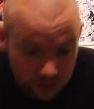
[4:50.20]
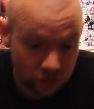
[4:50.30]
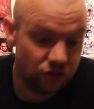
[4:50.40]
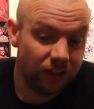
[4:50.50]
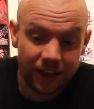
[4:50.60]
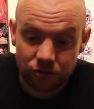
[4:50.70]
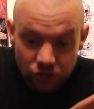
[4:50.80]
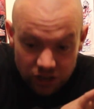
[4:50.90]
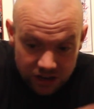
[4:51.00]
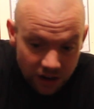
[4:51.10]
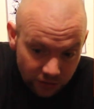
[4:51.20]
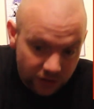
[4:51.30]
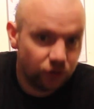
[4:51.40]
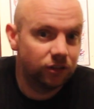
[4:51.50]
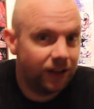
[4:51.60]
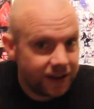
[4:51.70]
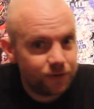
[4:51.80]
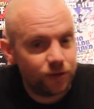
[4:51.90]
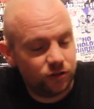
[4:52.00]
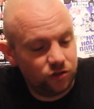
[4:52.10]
There's literally nothing online for this.